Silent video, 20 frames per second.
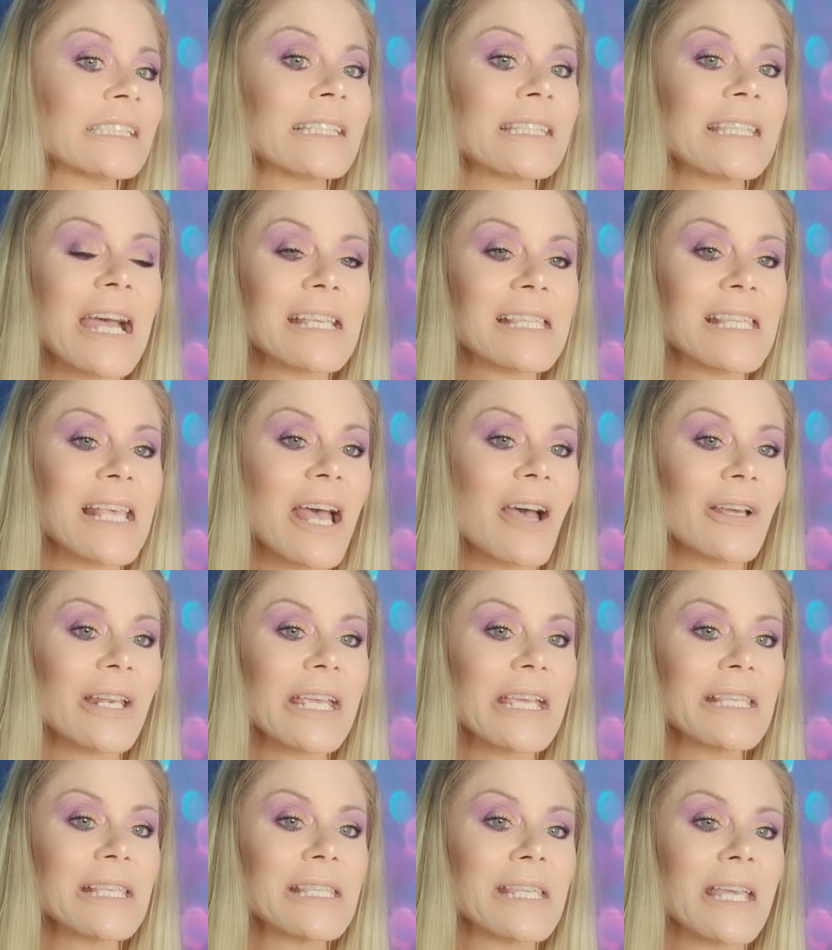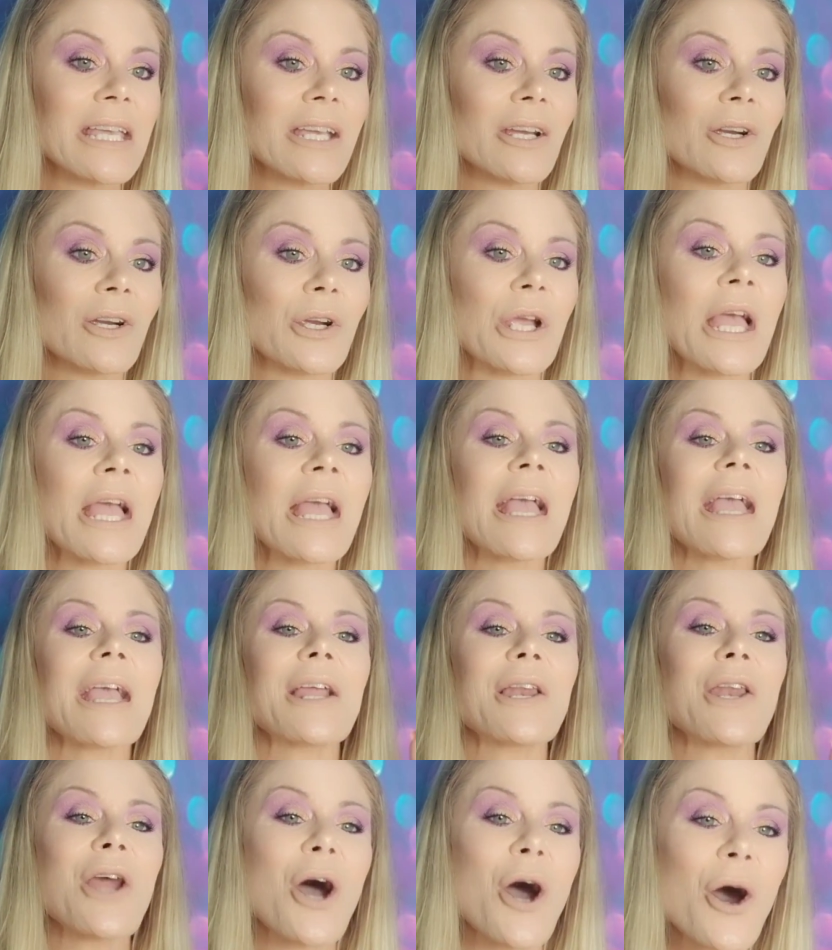that's how it is here.
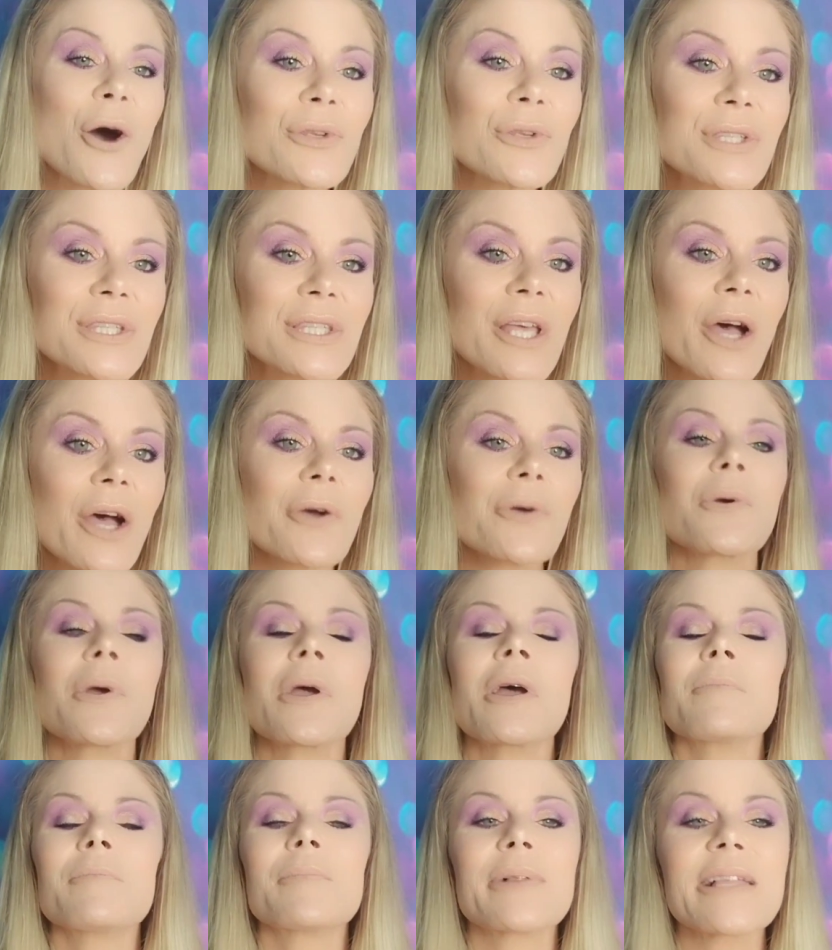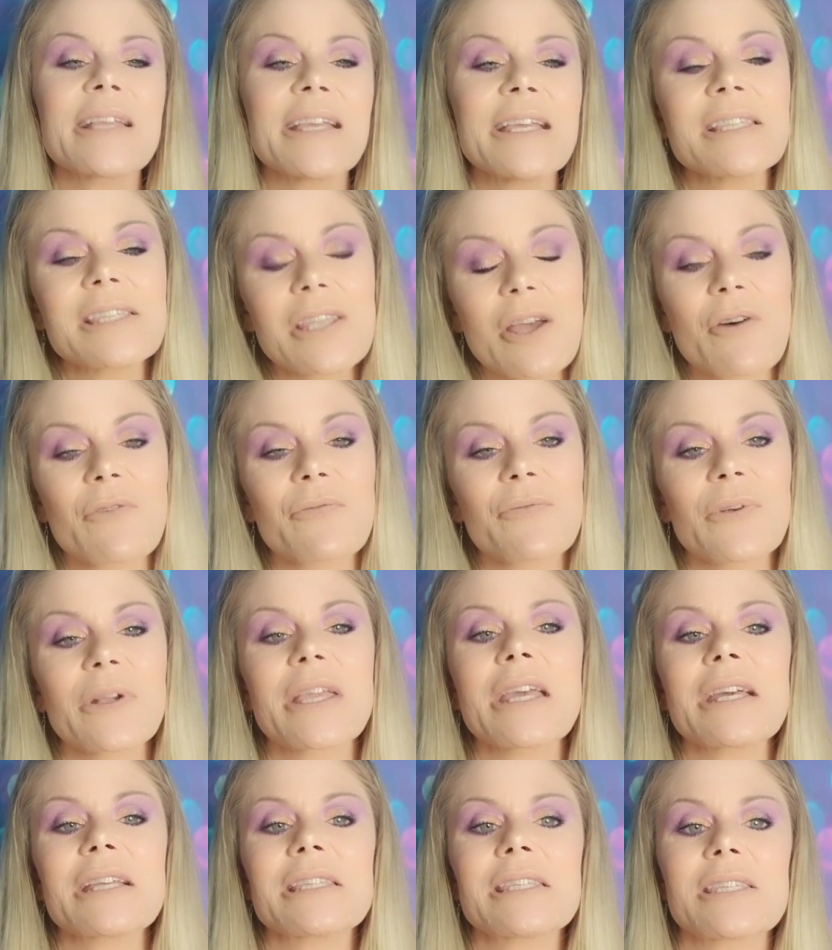And also, please don't
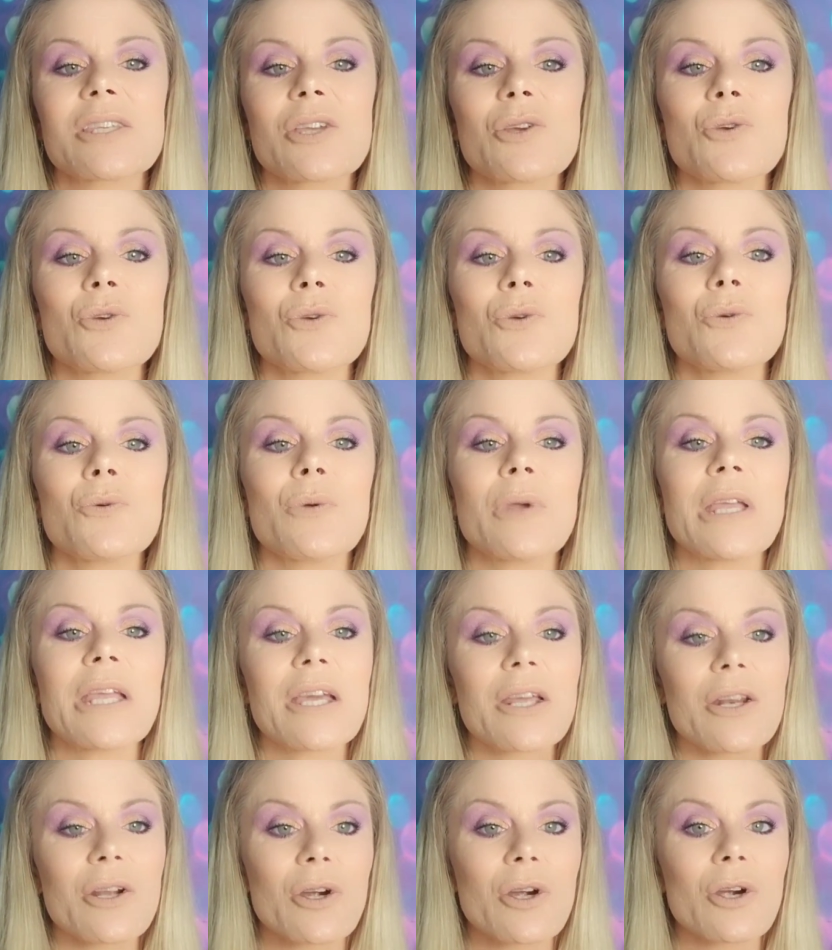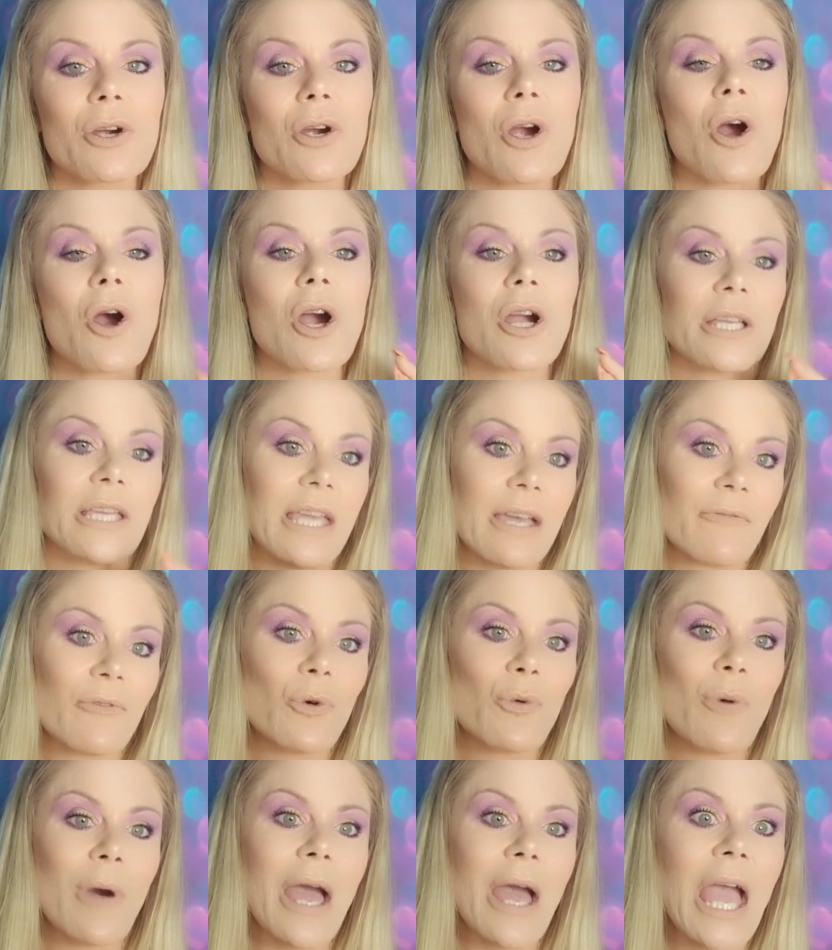forget to enter our
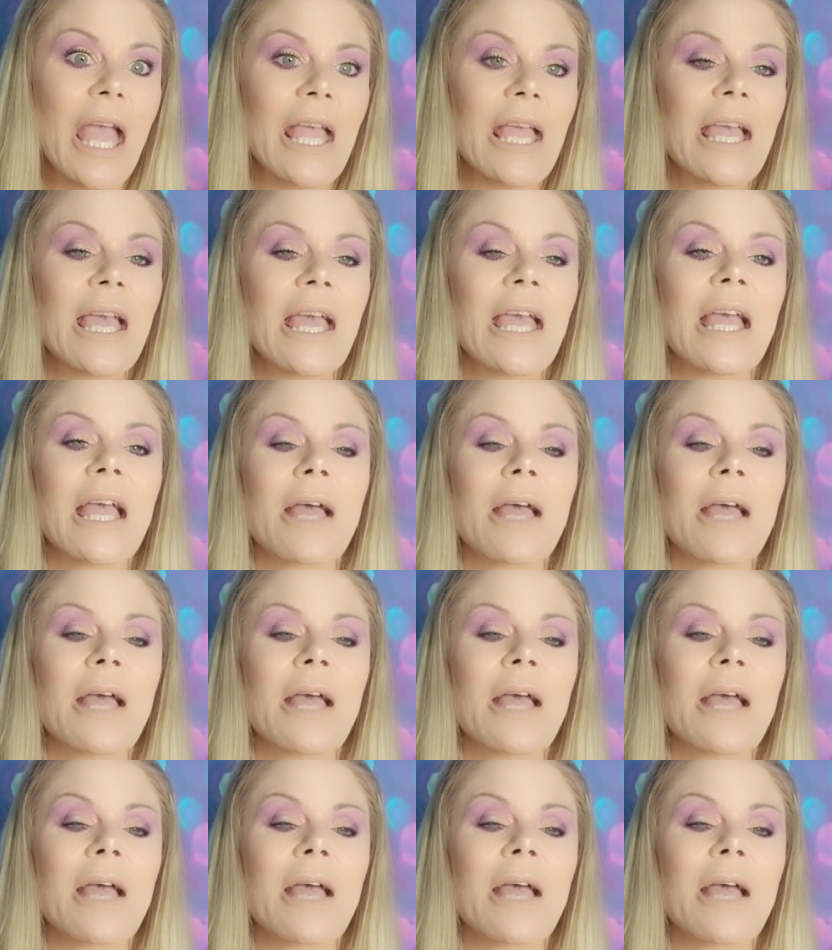giveaway.